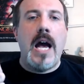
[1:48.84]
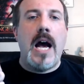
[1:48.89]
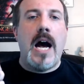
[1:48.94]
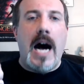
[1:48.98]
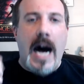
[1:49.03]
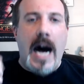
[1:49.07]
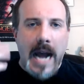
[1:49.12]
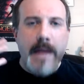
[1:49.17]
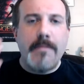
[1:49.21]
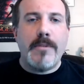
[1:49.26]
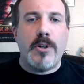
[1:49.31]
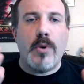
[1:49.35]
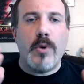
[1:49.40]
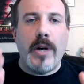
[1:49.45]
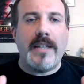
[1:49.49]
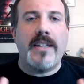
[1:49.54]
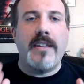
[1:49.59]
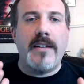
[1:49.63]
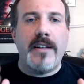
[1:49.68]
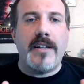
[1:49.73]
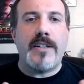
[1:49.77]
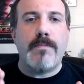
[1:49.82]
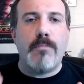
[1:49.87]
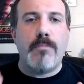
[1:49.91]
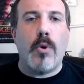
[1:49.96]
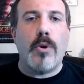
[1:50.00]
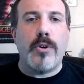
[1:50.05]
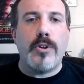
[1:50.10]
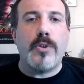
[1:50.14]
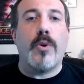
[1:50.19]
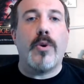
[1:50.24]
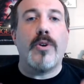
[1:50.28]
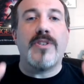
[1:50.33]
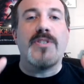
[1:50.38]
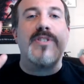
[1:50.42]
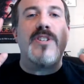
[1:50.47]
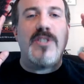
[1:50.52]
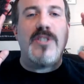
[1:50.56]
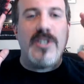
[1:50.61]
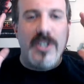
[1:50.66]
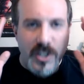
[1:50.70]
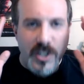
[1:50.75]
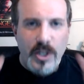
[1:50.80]
I'm directing this more towards the
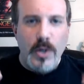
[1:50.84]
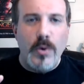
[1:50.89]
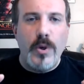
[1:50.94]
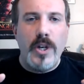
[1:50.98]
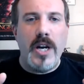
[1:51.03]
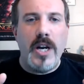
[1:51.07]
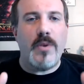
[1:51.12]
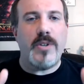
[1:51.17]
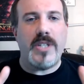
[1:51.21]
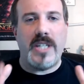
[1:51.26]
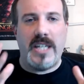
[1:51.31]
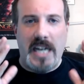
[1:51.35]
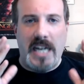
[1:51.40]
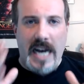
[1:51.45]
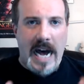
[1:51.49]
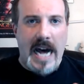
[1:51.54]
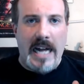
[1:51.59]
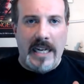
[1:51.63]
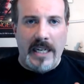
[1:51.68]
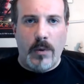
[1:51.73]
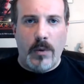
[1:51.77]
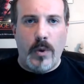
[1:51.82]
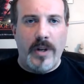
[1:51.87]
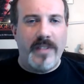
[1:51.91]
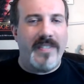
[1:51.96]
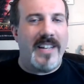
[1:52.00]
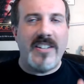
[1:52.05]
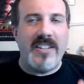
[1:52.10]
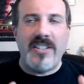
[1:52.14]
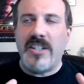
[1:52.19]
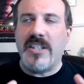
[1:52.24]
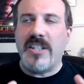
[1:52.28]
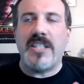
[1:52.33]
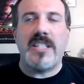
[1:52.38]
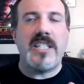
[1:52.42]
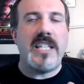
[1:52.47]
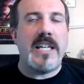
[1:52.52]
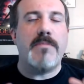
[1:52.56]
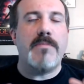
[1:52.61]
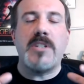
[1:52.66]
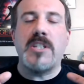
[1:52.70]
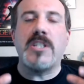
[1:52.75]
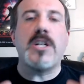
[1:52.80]
studios in Hollywood that just
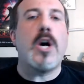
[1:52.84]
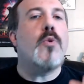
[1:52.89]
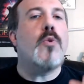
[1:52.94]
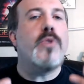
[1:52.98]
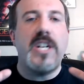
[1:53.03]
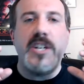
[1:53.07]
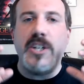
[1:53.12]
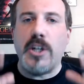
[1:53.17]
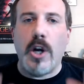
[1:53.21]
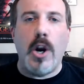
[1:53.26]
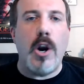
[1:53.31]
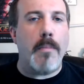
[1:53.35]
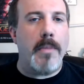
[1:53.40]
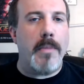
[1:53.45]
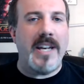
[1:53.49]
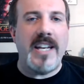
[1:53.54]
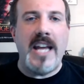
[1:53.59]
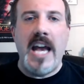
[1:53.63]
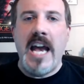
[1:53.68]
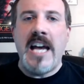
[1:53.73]
seem so determined